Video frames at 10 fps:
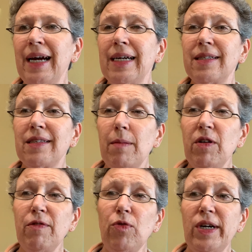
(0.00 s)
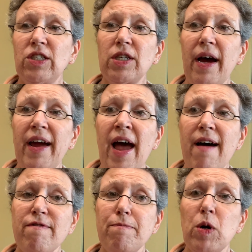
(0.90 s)
some of which I
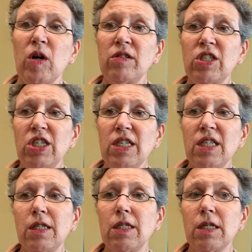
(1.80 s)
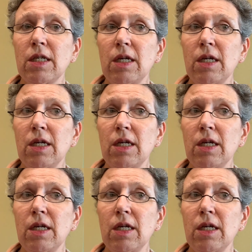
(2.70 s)
have purchased